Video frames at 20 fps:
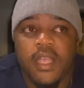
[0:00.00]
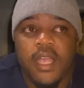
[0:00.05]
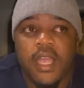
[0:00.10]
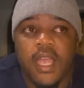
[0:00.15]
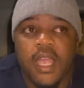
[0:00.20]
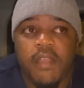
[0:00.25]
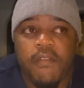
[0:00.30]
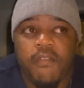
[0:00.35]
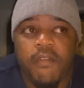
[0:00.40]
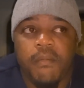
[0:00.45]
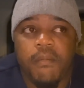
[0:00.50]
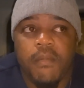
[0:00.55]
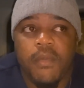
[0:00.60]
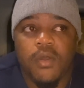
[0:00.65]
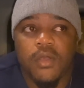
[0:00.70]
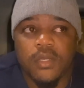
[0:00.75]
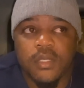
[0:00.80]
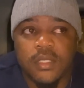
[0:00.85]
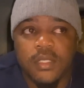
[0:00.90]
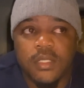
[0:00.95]
every
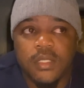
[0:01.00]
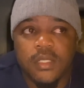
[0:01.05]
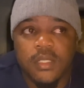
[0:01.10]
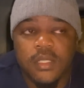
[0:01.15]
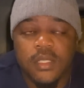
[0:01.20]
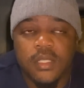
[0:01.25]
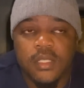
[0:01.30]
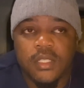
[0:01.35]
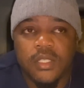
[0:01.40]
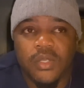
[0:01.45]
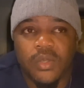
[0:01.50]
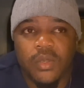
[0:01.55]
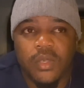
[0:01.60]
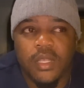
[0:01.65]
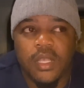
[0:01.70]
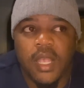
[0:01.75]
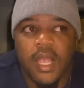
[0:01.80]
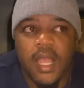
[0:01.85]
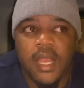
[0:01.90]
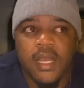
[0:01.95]
month. So,
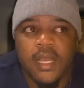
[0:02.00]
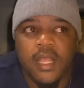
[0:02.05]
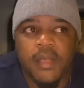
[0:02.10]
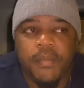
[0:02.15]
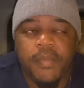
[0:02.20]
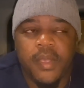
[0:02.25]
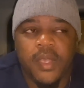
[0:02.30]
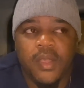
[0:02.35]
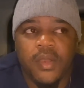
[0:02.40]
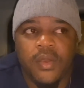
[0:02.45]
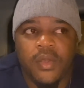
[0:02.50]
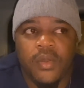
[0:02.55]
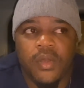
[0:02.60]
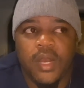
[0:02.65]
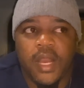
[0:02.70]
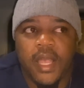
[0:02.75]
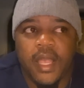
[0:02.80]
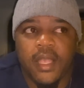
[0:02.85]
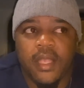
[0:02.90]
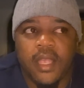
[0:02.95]
and they pay it out
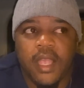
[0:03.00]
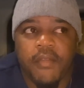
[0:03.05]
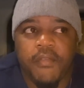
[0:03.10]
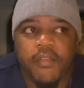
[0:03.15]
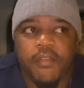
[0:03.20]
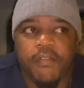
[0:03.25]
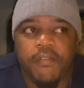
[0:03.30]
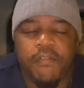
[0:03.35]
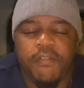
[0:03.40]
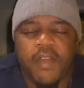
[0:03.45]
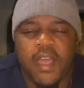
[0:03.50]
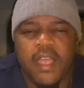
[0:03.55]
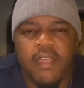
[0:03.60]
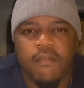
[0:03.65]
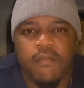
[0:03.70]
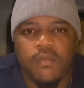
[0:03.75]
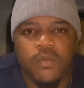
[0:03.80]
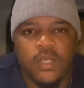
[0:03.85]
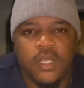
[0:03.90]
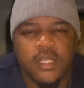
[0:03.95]
like every
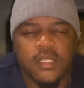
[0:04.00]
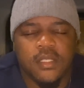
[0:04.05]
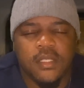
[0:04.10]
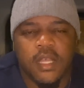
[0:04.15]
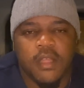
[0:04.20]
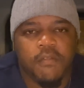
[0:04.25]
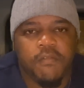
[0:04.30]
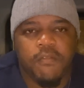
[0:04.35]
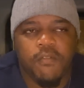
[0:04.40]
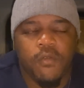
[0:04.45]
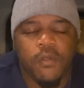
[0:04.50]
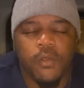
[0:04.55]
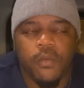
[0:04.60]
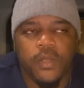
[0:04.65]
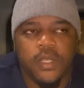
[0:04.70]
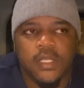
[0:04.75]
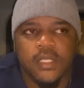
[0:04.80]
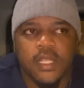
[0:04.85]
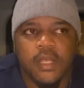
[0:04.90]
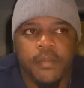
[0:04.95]
5 weeks, not 4
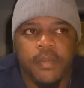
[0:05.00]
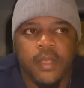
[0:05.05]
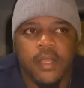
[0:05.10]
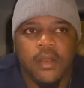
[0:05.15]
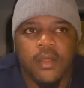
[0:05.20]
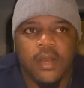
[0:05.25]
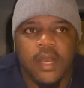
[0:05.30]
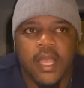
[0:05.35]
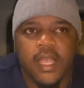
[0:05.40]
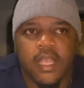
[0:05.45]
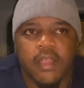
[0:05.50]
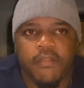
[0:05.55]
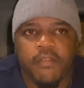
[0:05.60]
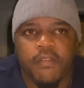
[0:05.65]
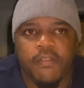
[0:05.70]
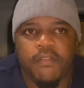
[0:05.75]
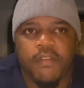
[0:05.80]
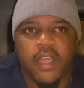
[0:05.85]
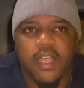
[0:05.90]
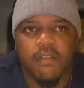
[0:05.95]
weeks. They pay it out like every
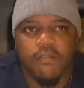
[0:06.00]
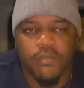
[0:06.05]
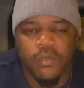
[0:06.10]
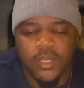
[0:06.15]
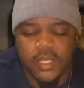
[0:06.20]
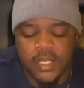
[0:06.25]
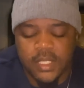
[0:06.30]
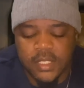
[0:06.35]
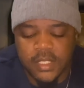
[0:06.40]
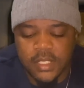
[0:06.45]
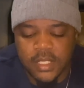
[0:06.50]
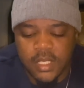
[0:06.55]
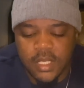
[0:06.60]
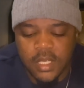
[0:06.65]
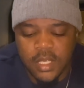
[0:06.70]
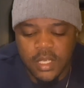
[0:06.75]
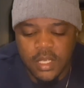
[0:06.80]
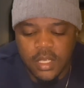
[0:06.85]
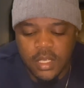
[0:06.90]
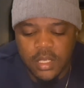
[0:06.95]
5 weeks.
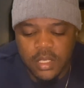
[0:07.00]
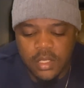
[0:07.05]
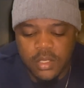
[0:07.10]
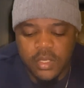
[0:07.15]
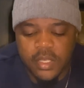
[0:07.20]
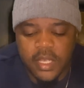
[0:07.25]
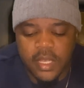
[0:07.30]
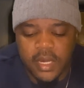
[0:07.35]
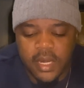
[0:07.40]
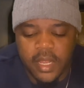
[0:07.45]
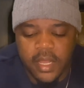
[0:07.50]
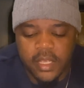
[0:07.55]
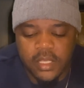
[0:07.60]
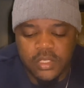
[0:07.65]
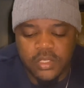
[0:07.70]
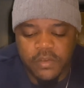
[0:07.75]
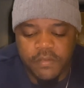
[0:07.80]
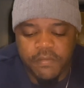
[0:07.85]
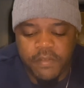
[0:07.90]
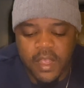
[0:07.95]
You get the
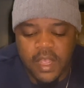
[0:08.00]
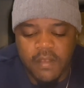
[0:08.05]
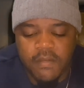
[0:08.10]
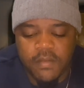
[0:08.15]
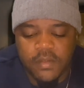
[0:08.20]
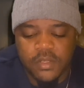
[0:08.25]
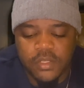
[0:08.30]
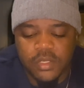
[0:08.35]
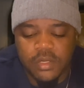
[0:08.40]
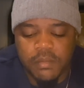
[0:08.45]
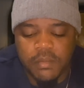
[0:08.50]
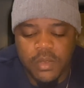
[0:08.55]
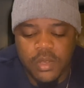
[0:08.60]
extra $500,